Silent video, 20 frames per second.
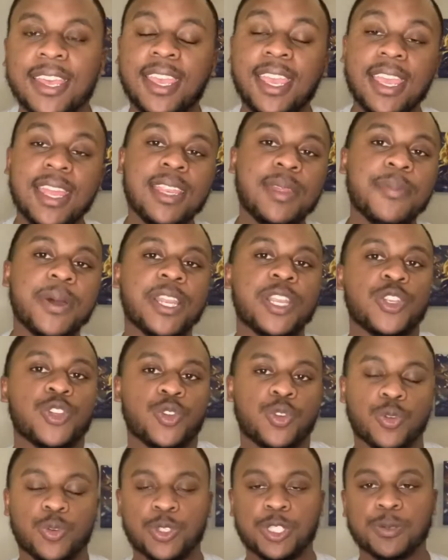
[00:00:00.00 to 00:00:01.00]
Anybody
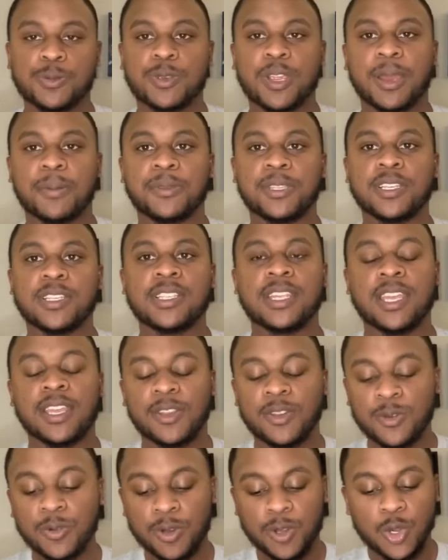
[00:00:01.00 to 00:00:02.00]
new who subscribed to the
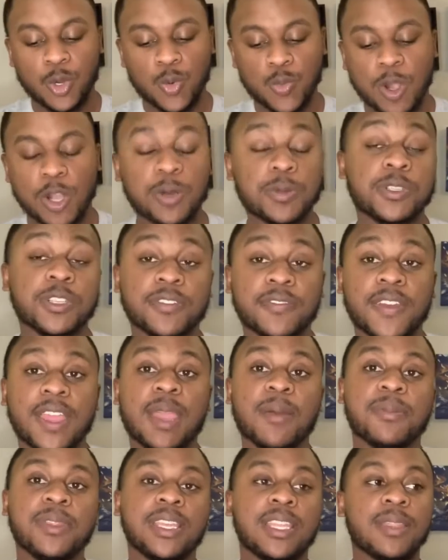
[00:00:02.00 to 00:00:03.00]
channel, welcome to the
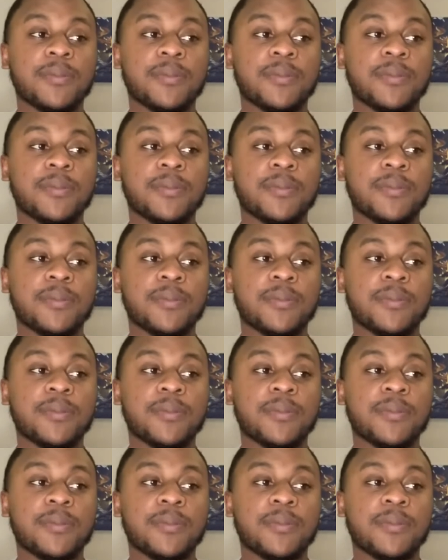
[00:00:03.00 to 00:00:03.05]
family.